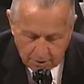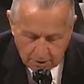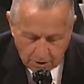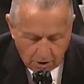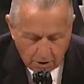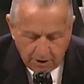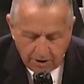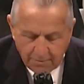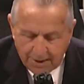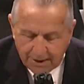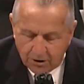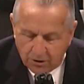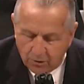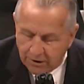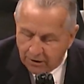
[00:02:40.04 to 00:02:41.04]
Early in my
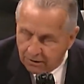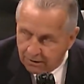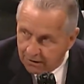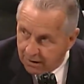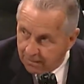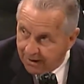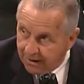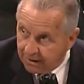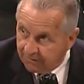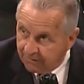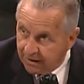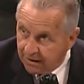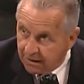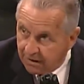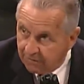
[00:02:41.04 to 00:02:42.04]
career, I met a
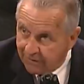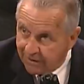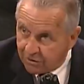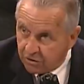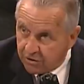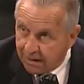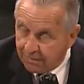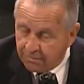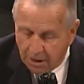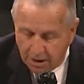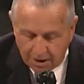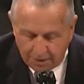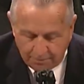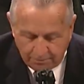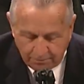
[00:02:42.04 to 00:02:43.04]
Vietnam veteran named
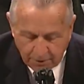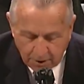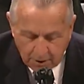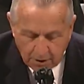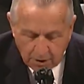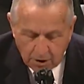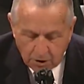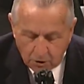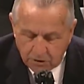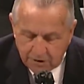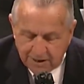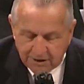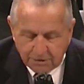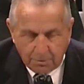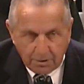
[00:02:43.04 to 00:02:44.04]
Tom who
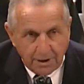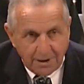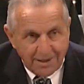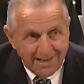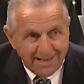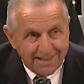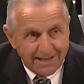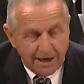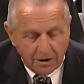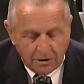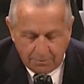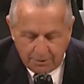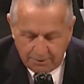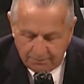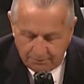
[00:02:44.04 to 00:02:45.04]
desperately needed
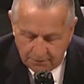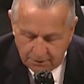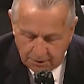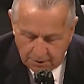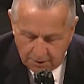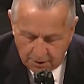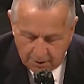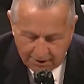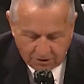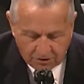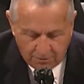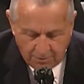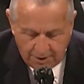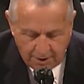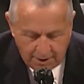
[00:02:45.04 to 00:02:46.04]
help. Like
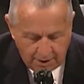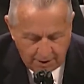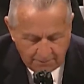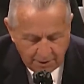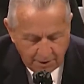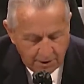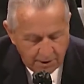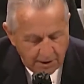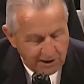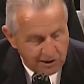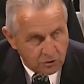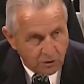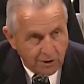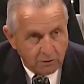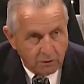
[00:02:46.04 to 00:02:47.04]
so many, he
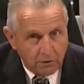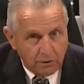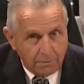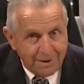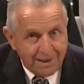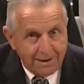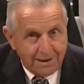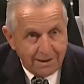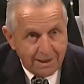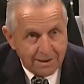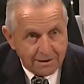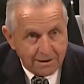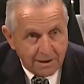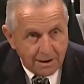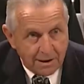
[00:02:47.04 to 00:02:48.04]
struggled with
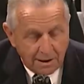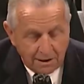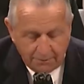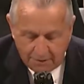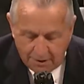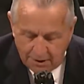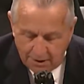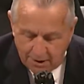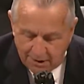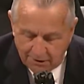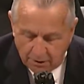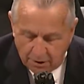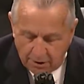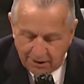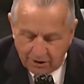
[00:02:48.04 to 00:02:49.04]
PTSD and
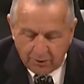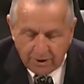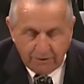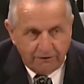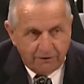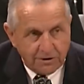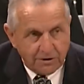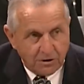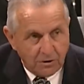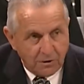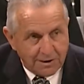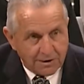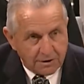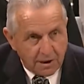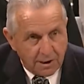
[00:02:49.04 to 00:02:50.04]
the lingering physical
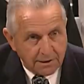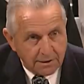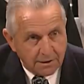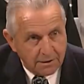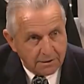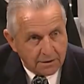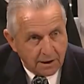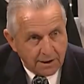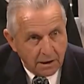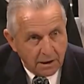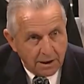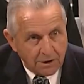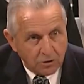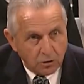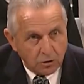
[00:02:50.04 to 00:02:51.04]
and
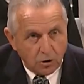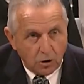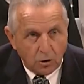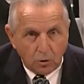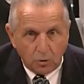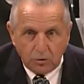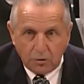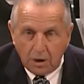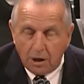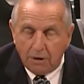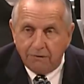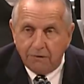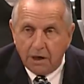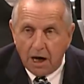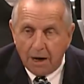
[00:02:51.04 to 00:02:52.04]
psychological tolls
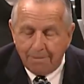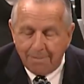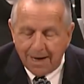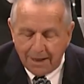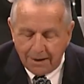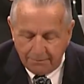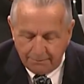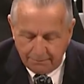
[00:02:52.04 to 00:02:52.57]
of combat.